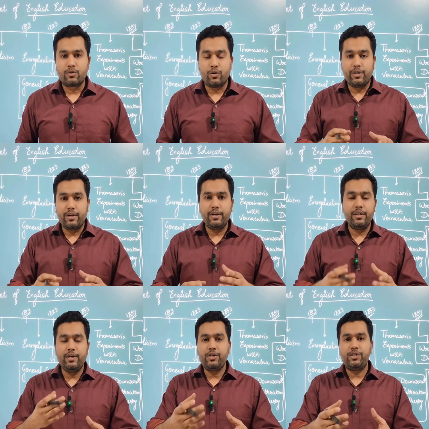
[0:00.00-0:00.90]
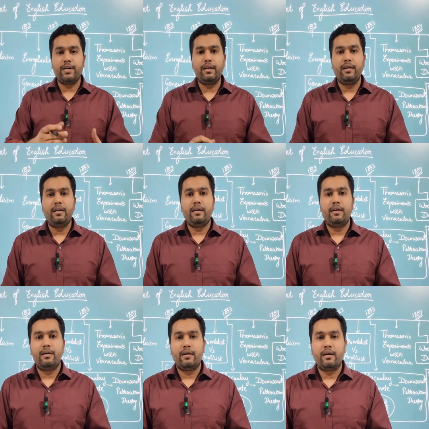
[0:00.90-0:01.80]
So initial
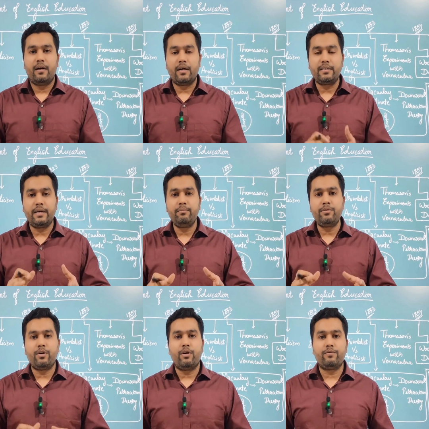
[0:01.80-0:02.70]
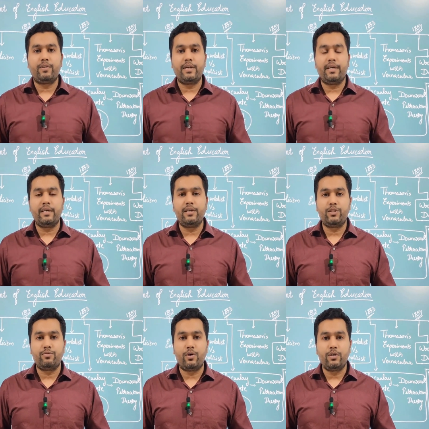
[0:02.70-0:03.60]
attempt of the
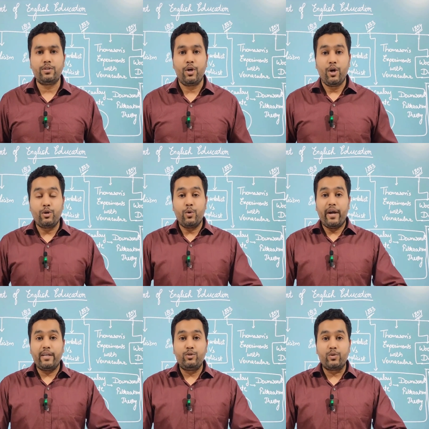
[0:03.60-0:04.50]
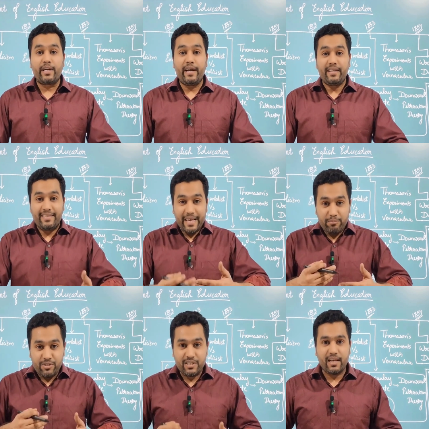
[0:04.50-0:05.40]
English was to educate
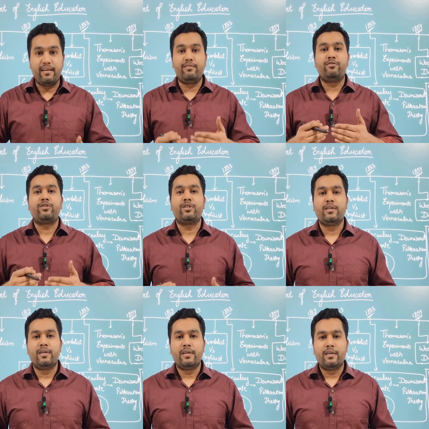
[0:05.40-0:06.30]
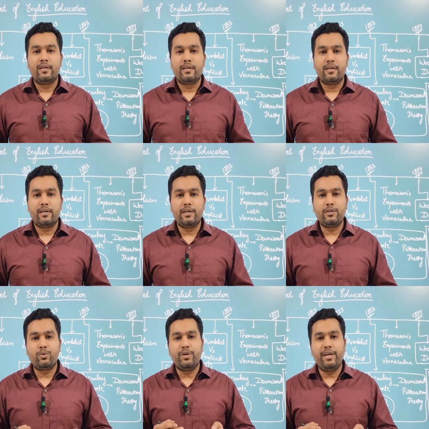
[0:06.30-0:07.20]
themselves
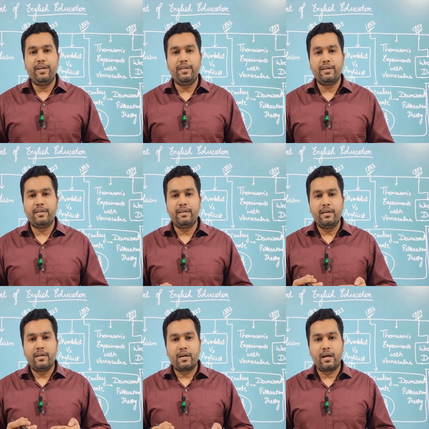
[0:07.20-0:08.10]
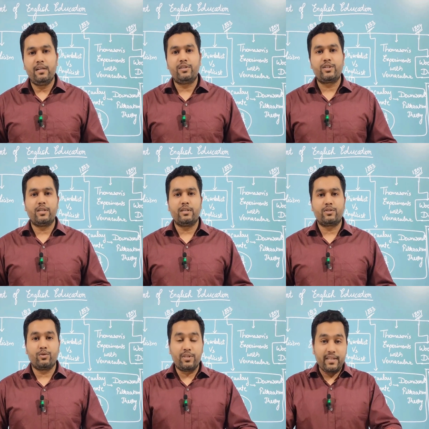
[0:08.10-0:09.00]
into Indian culture.
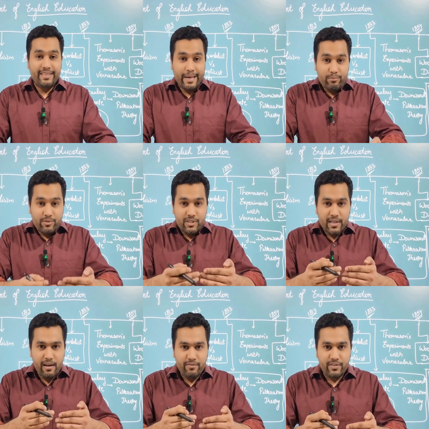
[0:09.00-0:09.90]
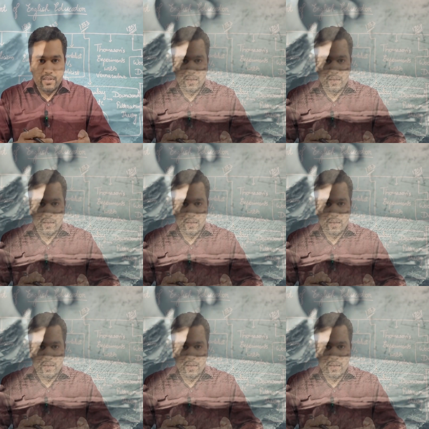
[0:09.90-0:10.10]
So they themselves